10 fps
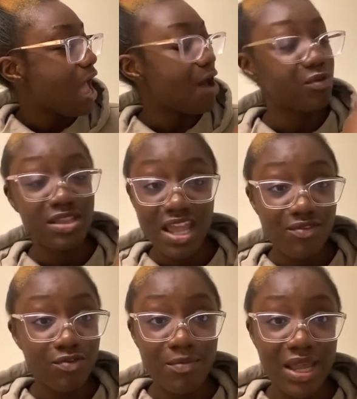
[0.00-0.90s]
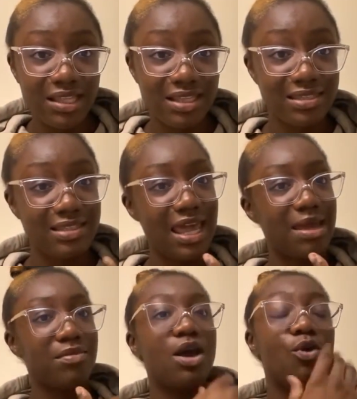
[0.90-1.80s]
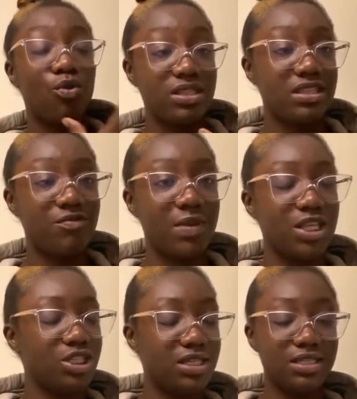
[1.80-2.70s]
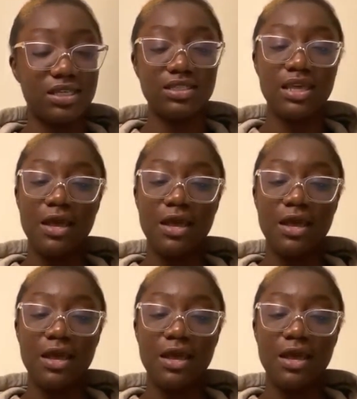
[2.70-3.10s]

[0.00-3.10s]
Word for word: I will never remain the same once I've met Jesus.